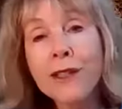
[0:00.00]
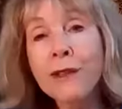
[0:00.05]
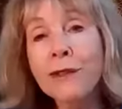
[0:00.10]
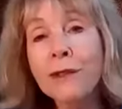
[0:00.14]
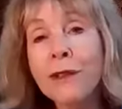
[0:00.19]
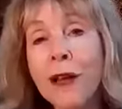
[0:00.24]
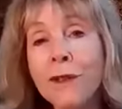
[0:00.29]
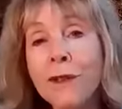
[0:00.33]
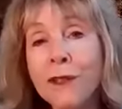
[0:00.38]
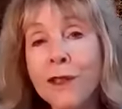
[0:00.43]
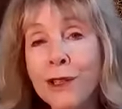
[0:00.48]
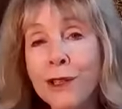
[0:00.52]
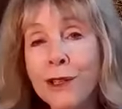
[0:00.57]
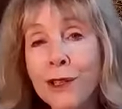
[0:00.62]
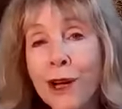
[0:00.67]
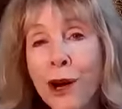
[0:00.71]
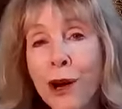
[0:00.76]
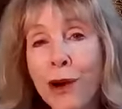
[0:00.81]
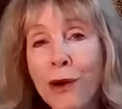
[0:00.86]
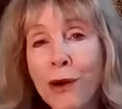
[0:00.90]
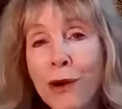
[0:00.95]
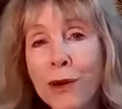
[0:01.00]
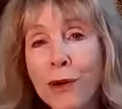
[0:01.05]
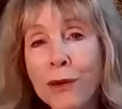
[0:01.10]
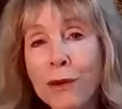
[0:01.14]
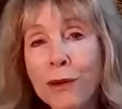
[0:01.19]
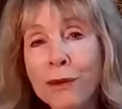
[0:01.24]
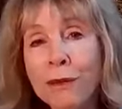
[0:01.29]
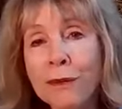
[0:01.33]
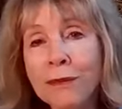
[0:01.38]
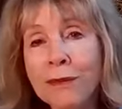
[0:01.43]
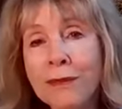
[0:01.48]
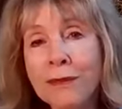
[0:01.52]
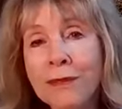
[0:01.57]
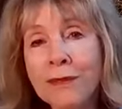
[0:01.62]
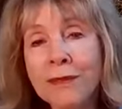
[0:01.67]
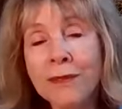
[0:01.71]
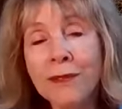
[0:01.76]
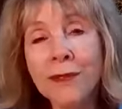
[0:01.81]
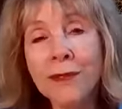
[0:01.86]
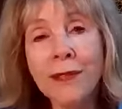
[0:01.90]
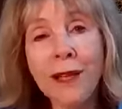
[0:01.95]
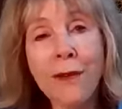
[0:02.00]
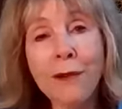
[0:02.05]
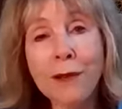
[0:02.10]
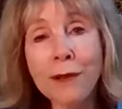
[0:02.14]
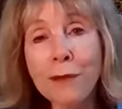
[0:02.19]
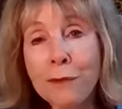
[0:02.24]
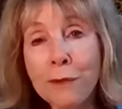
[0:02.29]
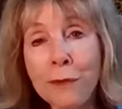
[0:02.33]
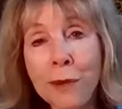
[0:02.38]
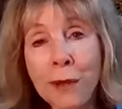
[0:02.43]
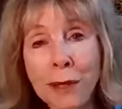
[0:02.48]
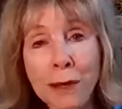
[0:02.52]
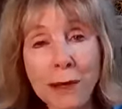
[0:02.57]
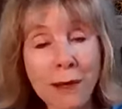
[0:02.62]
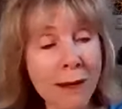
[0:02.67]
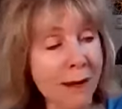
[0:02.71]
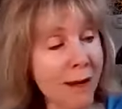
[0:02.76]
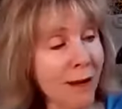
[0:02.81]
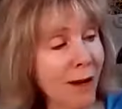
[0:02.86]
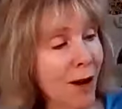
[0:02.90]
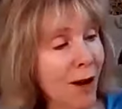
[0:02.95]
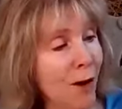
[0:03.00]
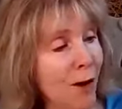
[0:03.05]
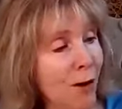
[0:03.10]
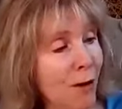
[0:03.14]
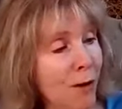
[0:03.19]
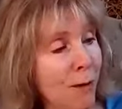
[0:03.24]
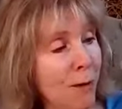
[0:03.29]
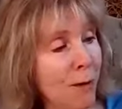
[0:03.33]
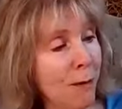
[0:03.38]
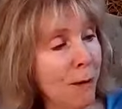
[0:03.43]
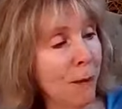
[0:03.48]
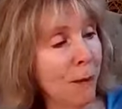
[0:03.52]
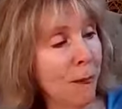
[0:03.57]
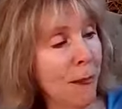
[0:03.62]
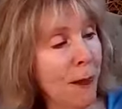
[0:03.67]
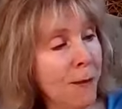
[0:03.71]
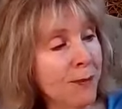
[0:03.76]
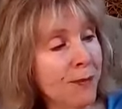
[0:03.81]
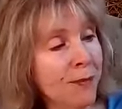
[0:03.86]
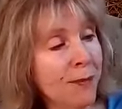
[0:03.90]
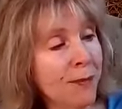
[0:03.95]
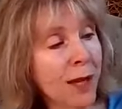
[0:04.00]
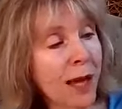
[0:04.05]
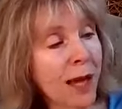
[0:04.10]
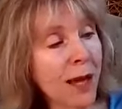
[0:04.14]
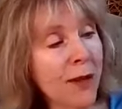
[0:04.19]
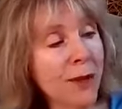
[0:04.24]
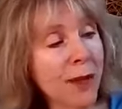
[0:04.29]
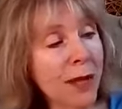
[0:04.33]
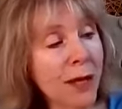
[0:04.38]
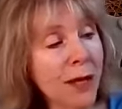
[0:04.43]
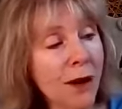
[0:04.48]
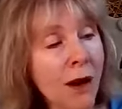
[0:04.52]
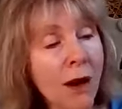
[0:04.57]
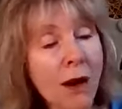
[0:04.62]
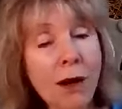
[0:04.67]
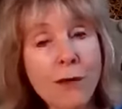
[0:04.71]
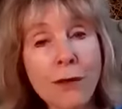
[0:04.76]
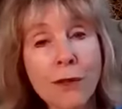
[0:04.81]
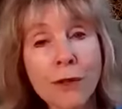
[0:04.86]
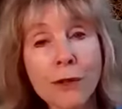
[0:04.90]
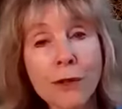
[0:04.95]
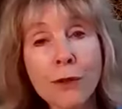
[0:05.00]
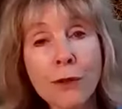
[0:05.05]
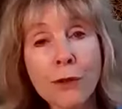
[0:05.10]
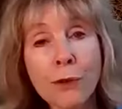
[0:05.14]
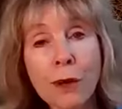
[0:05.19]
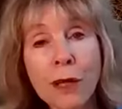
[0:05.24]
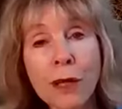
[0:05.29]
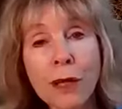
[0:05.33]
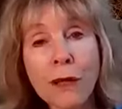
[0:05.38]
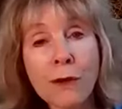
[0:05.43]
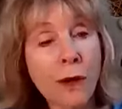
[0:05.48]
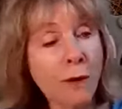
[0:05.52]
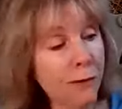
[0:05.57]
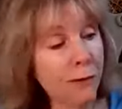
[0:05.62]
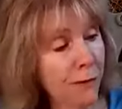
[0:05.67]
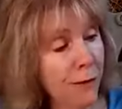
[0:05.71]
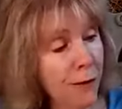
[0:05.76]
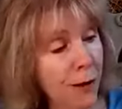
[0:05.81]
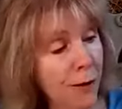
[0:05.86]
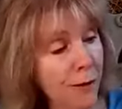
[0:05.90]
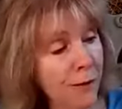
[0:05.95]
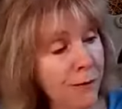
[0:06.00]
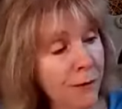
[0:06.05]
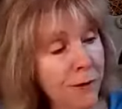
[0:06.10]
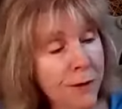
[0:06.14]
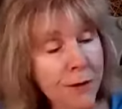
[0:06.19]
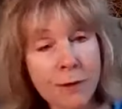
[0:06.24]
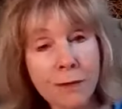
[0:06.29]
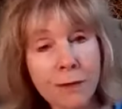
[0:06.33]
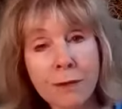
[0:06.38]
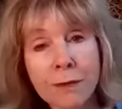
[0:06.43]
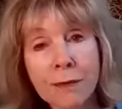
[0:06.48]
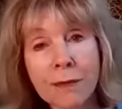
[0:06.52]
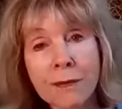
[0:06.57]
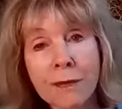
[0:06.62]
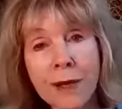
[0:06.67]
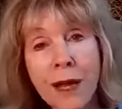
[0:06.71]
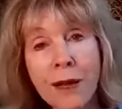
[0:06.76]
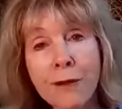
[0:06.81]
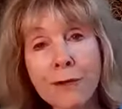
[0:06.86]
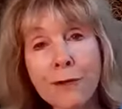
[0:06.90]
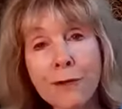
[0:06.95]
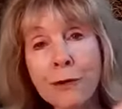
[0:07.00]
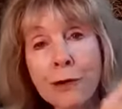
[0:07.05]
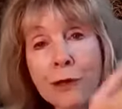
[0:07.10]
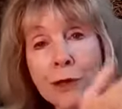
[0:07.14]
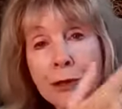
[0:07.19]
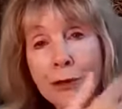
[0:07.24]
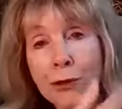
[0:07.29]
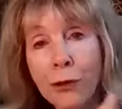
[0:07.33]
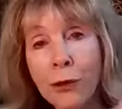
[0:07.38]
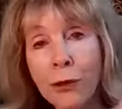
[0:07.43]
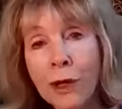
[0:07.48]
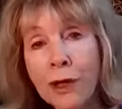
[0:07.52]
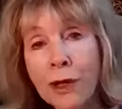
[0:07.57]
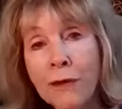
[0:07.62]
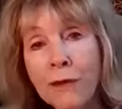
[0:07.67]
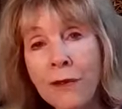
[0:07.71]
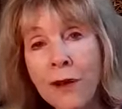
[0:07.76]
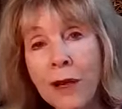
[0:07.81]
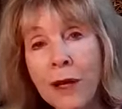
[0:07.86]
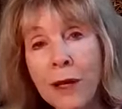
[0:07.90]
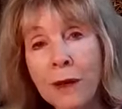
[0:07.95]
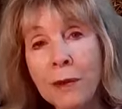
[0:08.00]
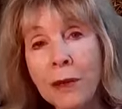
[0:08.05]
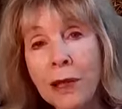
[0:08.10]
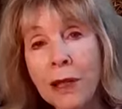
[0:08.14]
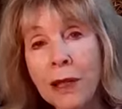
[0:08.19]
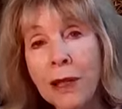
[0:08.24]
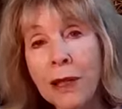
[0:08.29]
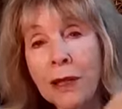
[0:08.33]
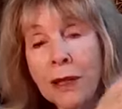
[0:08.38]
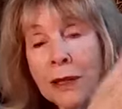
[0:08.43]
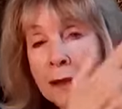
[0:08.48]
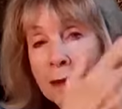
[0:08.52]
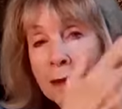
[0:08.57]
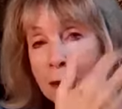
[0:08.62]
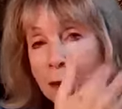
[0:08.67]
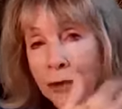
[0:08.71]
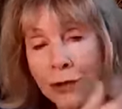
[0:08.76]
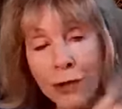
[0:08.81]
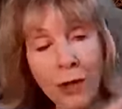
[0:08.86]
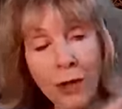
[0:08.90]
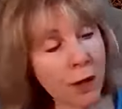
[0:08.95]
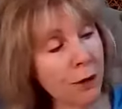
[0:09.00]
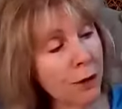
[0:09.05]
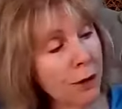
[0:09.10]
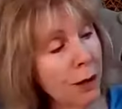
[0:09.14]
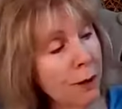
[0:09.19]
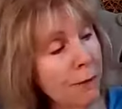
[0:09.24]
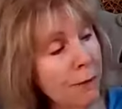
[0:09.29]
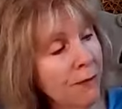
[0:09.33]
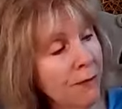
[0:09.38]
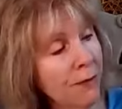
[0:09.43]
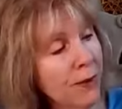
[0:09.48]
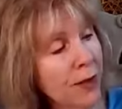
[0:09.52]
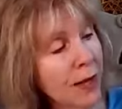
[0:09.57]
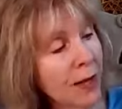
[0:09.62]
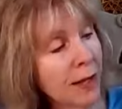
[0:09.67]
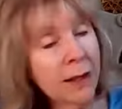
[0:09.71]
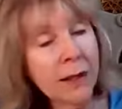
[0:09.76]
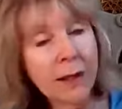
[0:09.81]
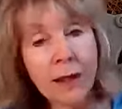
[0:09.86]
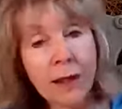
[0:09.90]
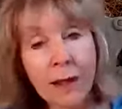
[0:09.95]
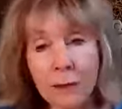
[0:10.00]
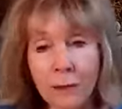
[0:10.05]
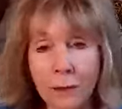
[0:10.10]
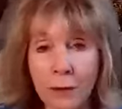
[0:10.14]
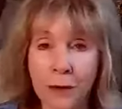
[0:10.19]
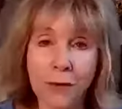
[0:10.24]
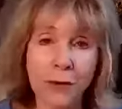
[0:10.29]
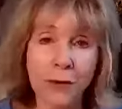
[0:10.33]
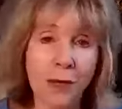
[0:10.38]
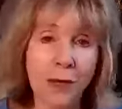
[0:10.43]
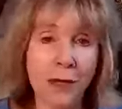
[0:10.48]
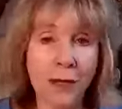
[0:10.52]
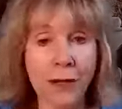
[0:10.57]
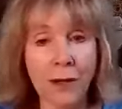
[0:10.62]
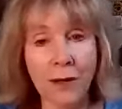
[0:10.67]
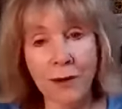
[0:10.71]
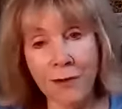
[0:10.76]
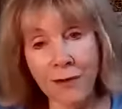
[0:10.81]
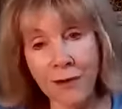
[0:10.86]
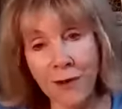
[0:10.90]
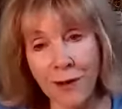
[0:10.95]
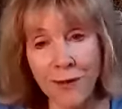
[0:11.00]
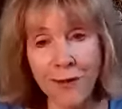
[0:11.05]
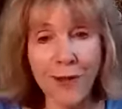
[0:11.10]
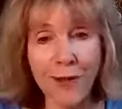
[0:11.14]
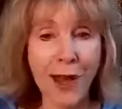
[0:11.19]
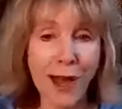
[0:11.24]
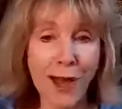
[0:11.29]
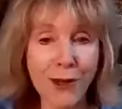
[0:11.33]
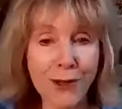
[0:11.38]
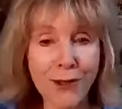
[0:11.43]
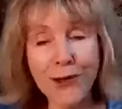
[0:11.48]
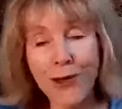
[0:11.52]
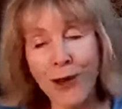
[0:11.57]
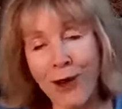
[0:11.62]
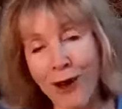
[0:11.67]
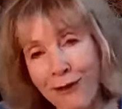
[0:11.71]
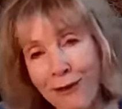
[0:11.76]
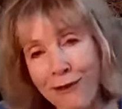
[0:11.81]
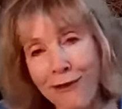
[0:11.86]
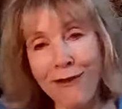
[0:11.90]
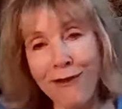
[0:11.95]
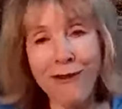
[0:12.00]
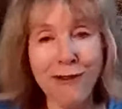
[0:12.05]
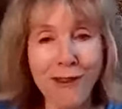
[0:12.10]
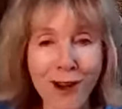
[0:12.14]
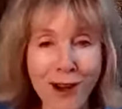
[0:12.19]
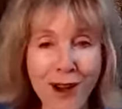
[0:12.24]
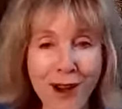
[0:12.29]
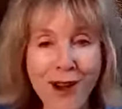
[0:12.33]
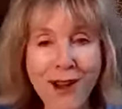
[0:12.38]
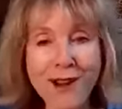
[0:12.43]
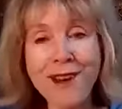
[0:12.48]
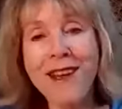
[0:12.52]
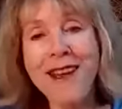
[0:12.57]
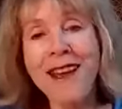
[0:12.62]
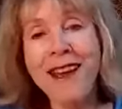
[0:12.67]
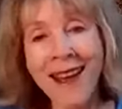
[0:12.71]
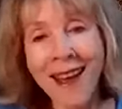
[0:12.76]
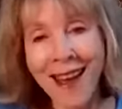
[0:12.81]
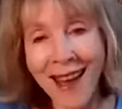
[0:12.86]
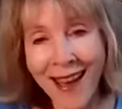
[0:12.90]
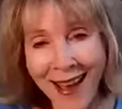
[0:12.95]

You're loving your home. You're loving being home. And then on the 25th, after enjoying family, etc., it moves into your fifth house of fun